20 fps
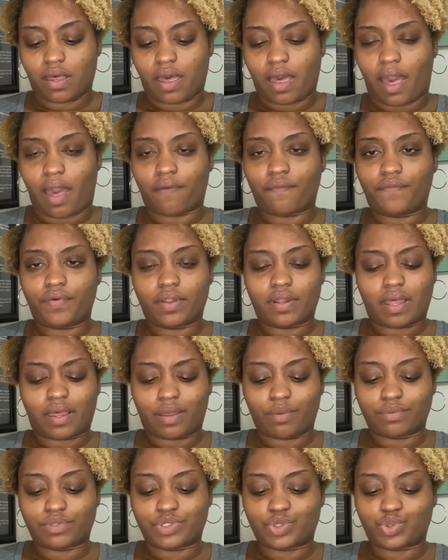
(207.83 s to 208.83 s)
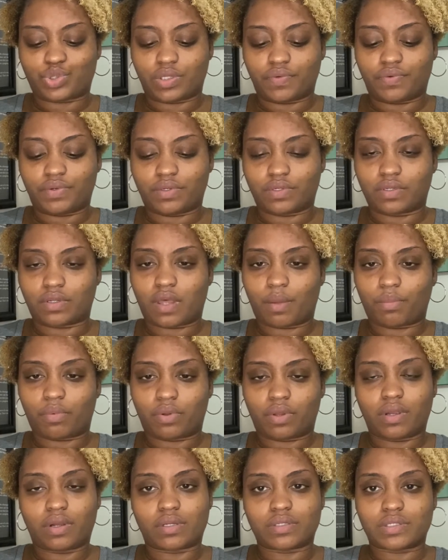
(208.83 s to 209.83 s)
I felt like it was trivial to come on
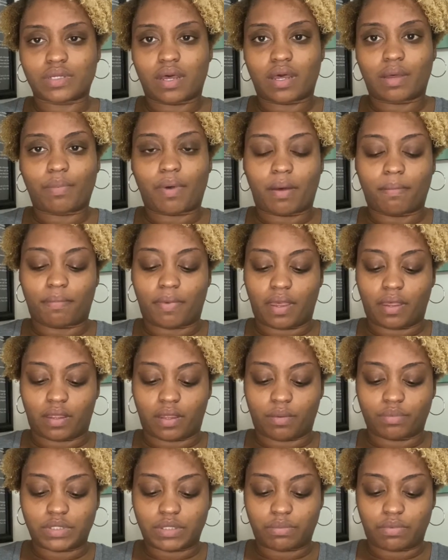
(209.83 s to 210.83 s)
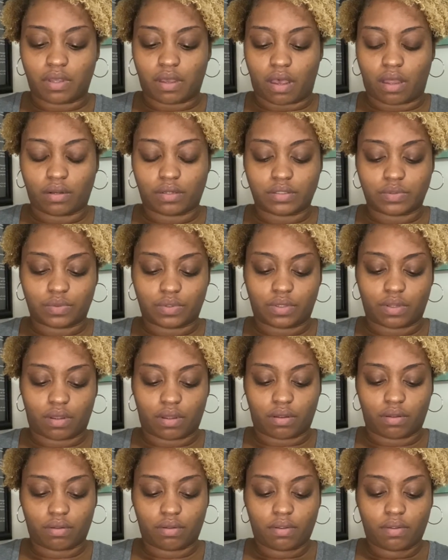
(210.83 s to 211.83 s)
here and talk about makeup, to be honest with
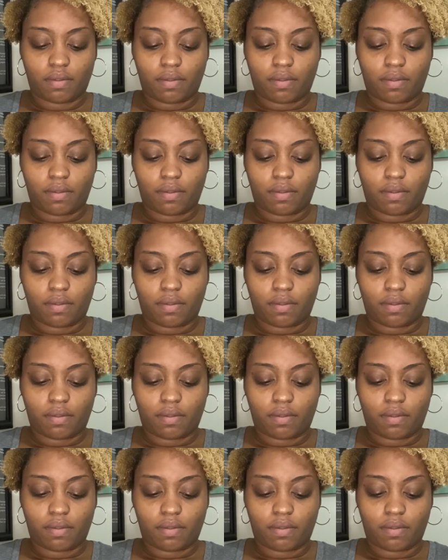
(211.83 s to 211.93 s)
y'all.